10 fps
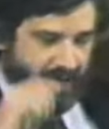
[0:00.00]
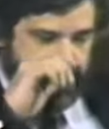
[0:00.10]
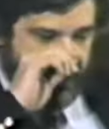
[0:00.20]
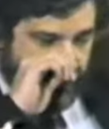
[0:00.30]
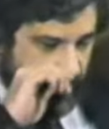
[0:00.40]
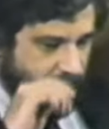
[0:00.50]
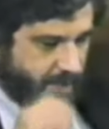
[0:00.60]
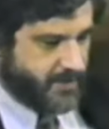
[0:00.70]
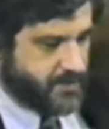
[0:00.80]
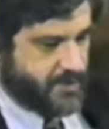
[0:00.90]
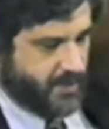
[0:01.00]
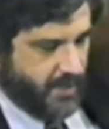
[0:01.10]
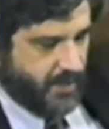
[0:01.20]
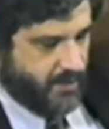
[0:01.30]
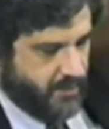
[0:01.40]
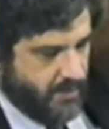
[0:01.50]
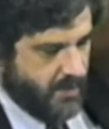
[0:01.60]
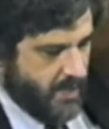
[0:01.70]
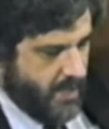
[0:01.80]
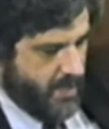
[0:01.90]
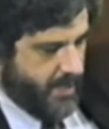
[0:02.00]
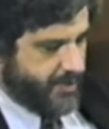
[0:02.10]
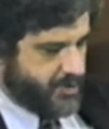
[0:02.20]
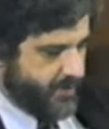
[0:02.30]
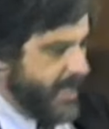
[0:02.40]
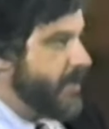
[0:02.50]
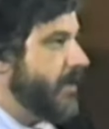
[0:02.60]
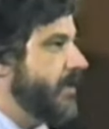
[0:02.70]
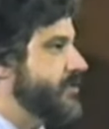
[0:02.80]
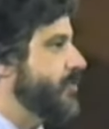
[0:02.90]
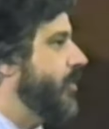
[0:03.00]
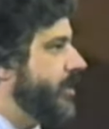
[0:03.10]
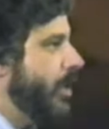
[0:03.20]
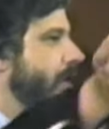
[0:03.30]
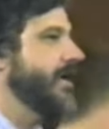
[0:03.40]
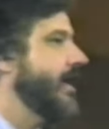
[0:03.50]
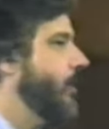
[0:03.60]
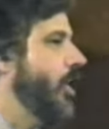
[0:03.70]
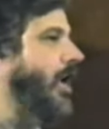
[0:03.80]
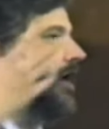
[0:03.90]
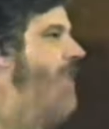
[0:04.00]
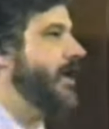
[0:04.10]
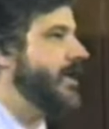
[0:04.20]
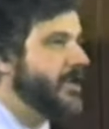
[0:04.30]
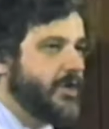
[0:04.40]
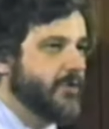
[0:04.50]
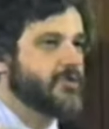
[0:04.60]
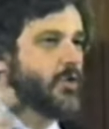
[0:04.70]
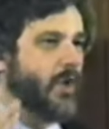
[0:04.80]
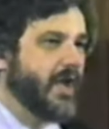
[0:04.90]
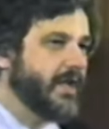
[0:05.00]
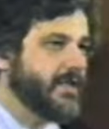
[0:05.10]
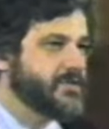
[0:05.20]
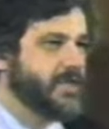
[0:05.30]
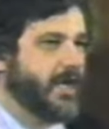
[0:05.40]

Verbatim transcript: The Rastafarians. Uh, in Jamaica smoke it all day long and in huge quantities,